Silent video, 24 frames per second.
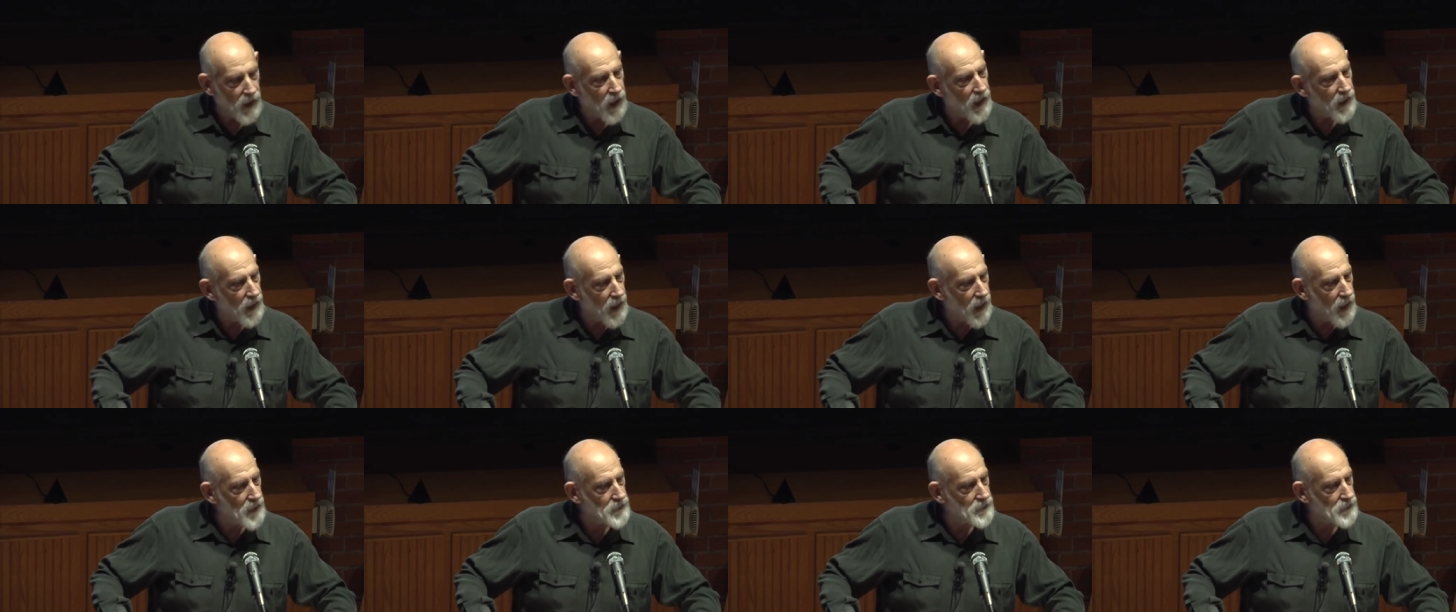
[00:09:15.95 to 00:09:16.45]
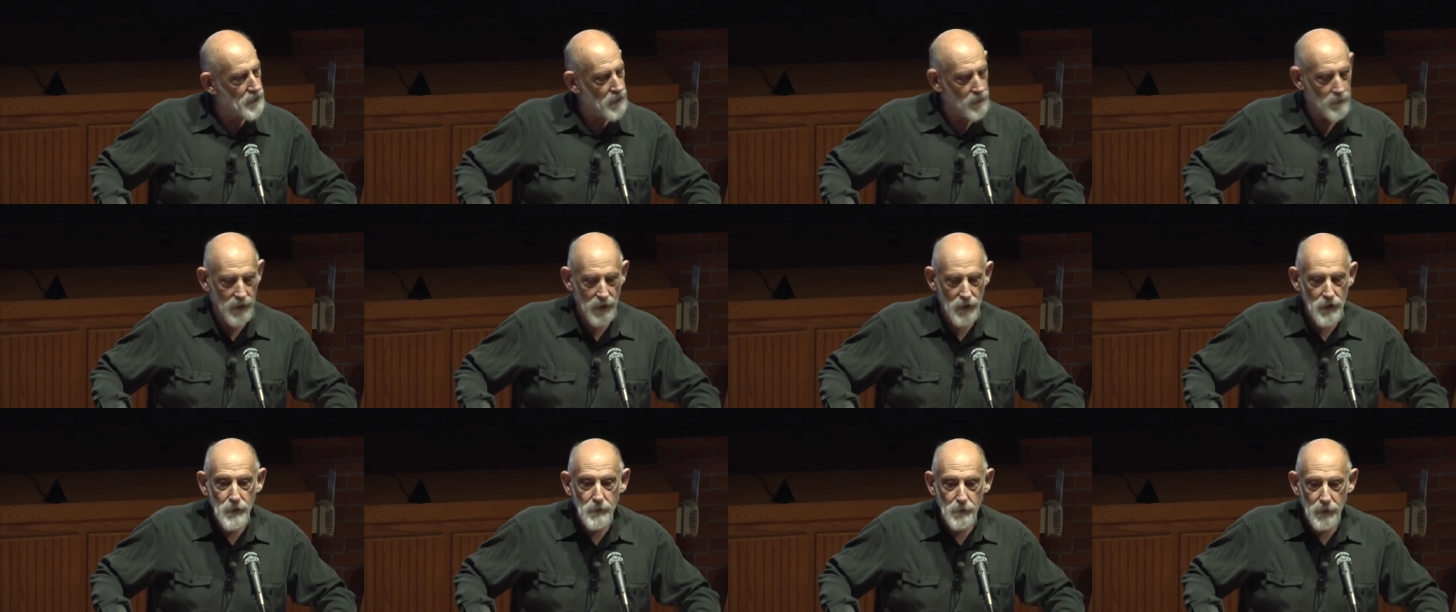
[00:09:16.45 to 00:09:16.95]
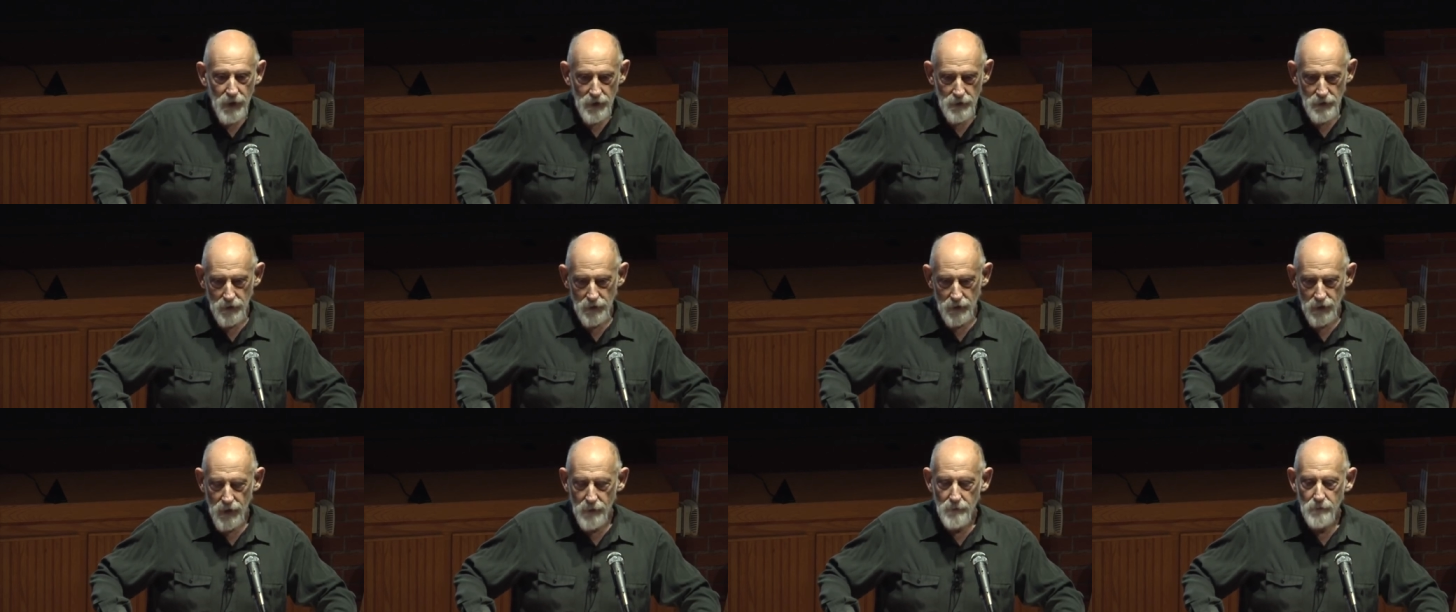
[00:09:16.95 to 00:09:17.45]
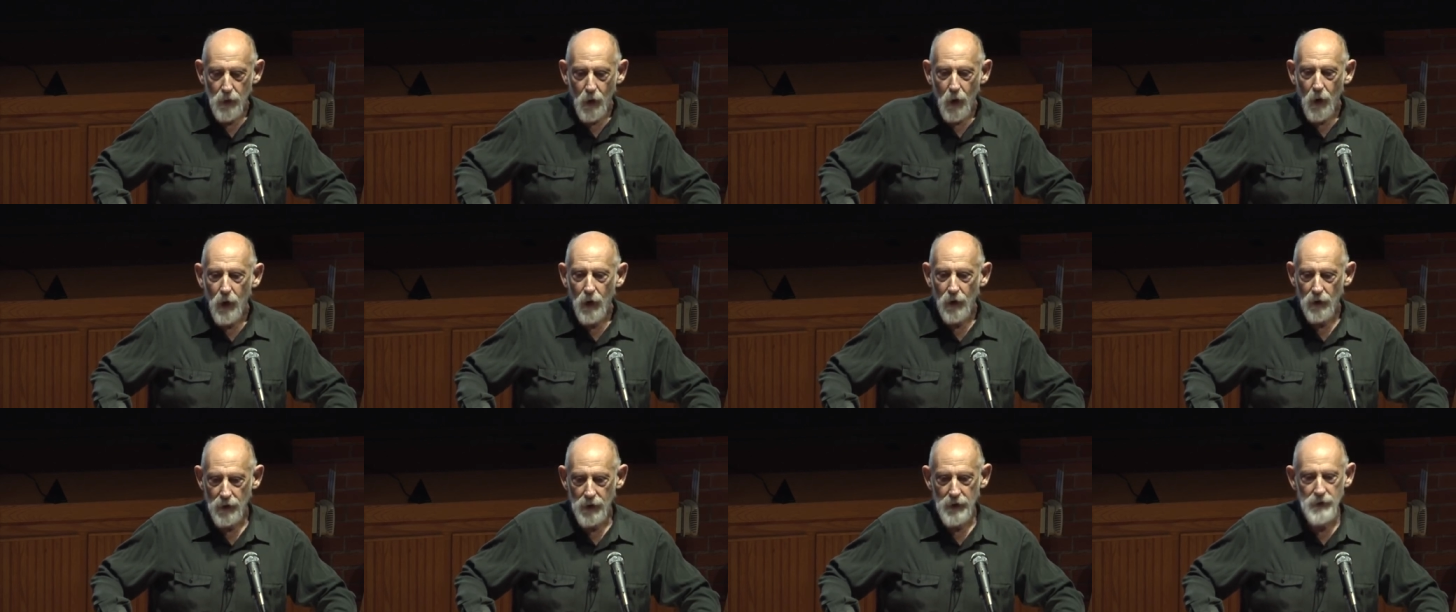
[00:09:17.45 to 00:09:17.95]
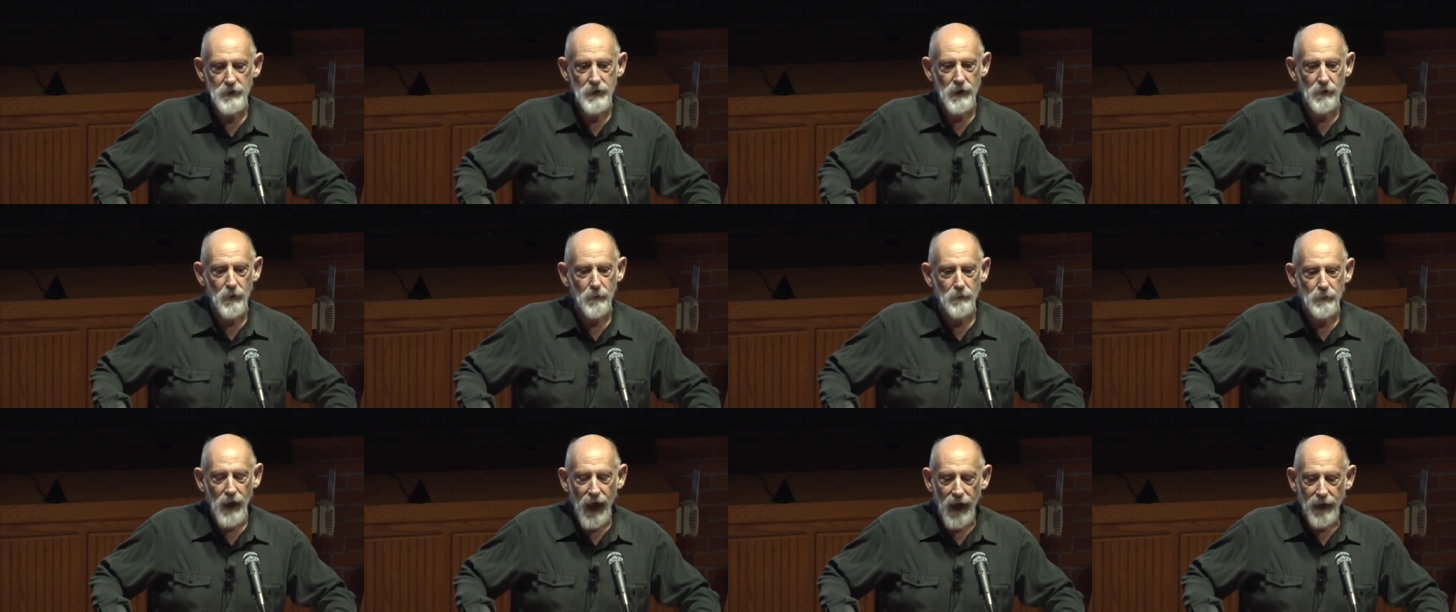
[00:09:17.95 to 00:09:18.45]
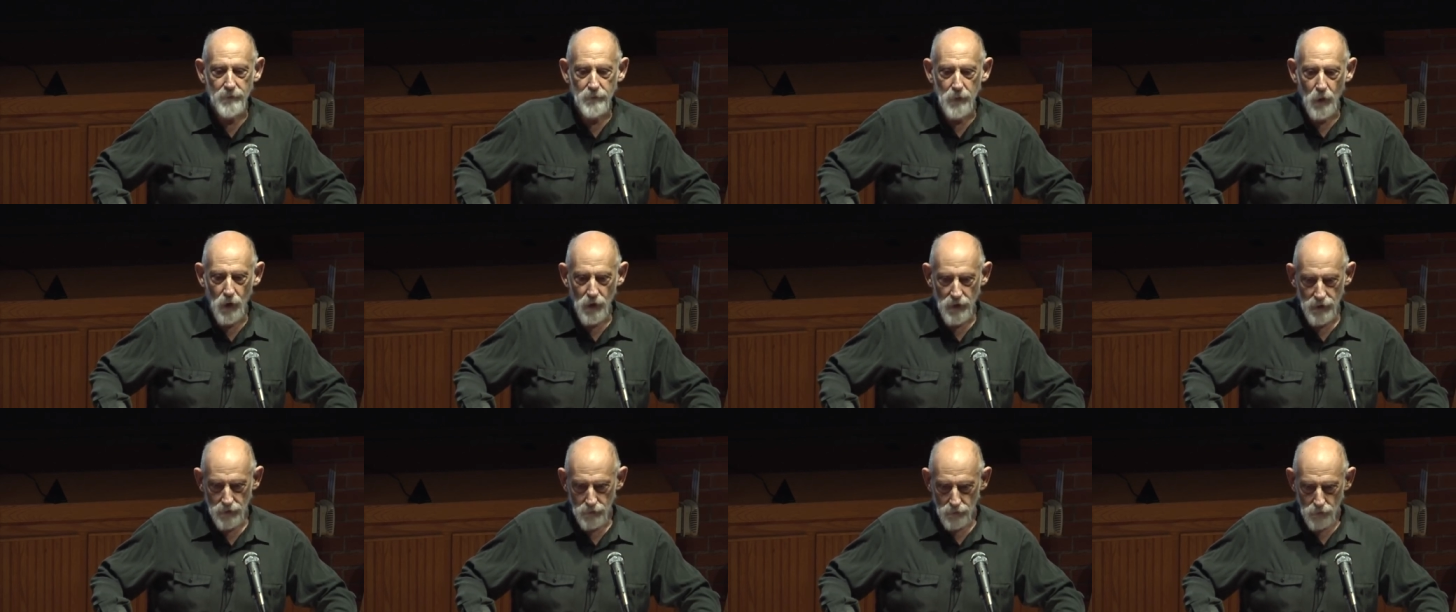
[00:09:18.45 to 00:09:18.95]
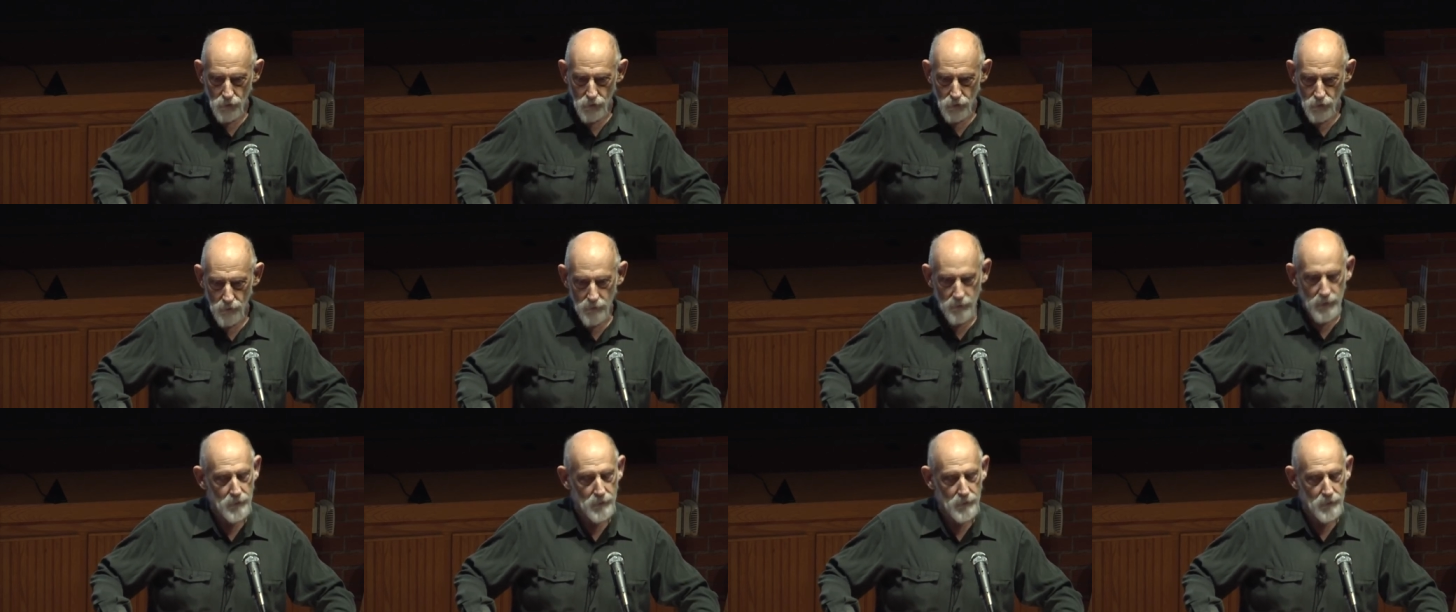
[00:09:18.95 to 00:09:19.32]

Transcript: I asked him explicitly, Paul, is there a blackboard in the room?